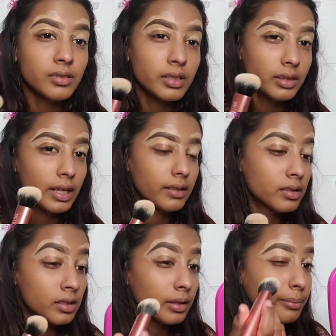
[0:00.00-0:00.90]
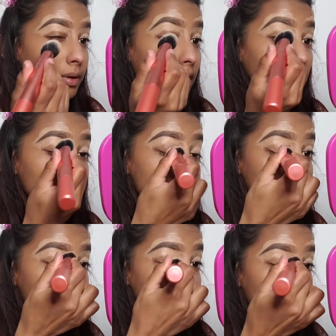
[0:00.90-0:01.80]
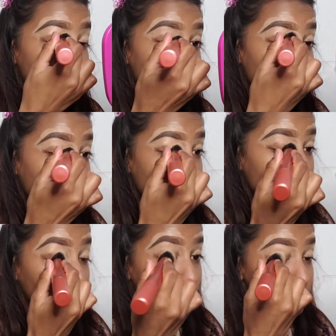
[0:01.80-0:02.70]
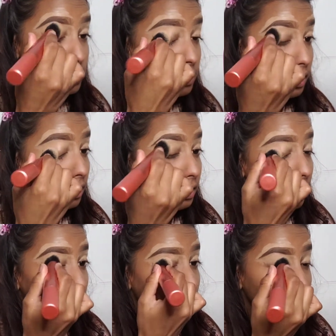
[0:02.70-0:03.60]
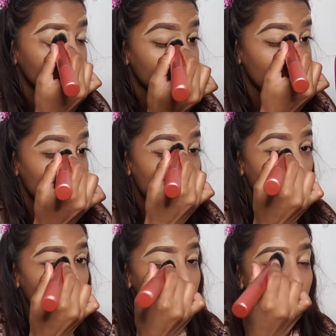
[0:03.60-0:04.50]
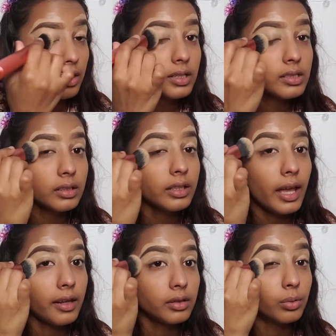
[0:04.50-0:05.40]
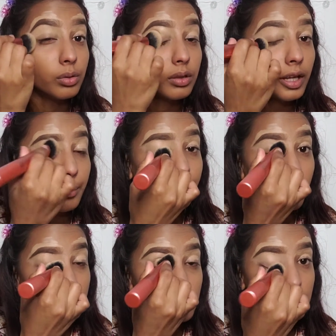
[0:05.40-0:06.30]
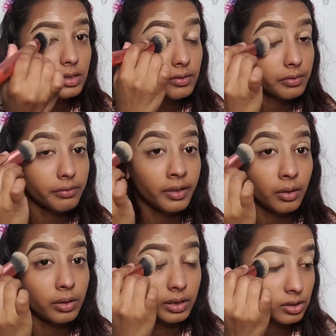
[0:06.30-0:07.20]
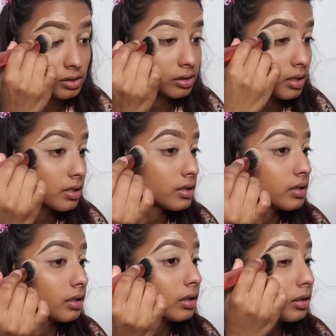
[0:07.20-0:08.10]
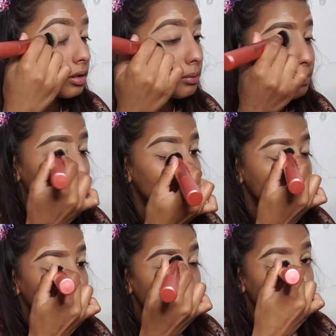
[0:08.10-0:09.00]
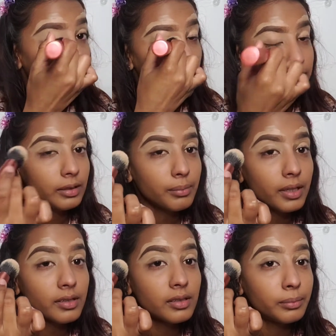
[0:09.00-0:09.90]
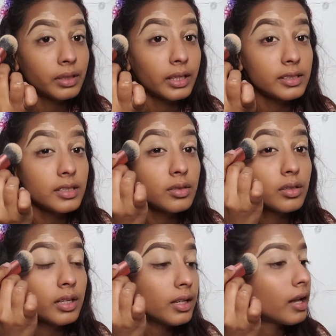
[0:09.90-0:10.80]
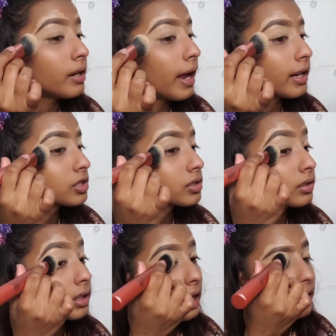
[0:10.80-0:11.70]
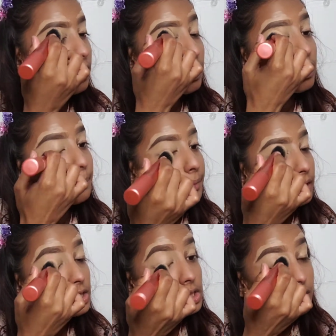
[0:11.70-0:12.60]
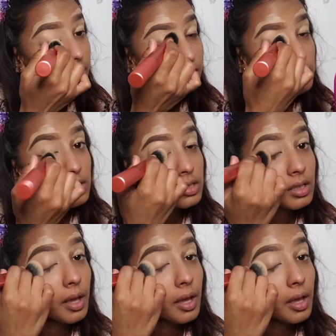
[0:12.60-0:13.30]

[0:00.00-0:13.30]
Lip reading: gonna take the same brush and just blend that concealer out. And honestly, I don't like brushes for foundation and concealer, but I think because I'm lazy today that I actually like how the brush looks.